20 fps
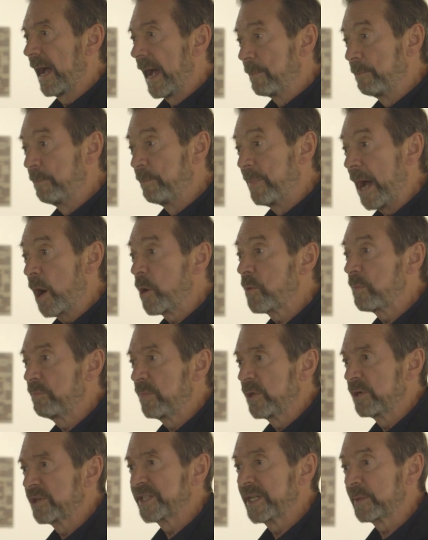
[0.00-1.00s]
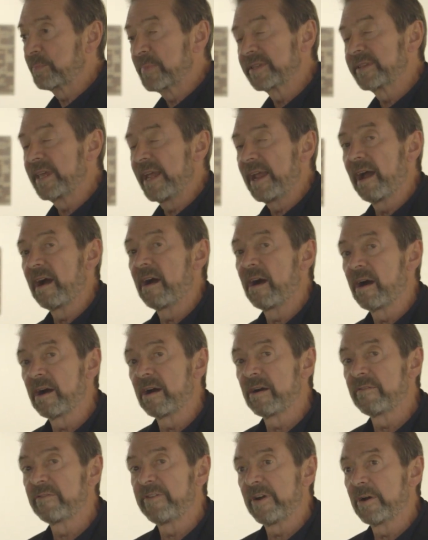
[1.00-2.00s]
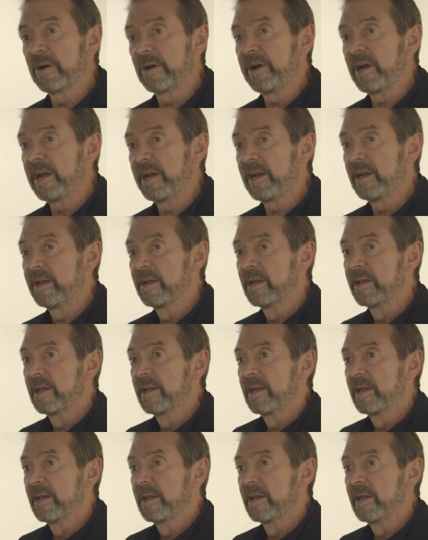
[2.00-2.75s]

about music, but they are very,